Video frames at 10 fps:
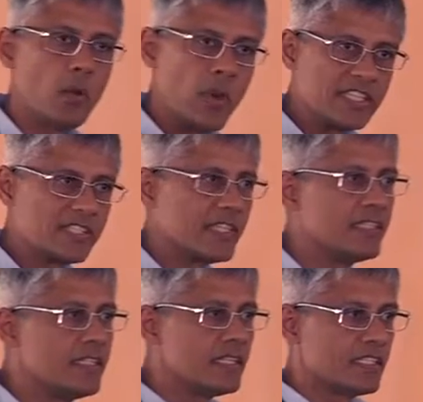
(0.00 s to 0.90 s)

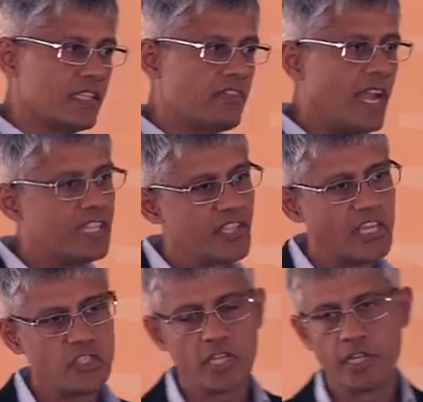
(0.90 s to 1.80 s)
Western
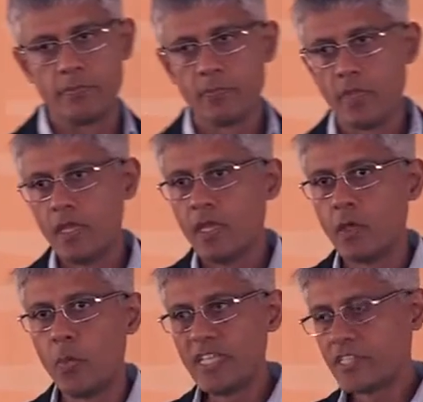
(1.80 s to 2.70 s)
civilization.
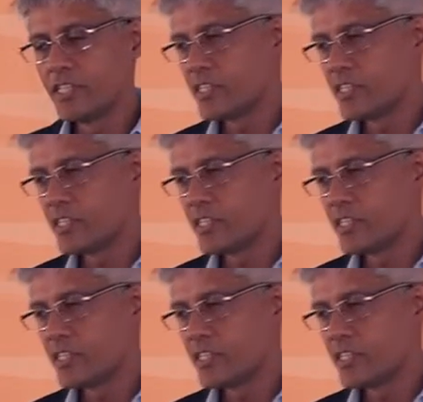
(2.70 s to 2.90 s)
The Western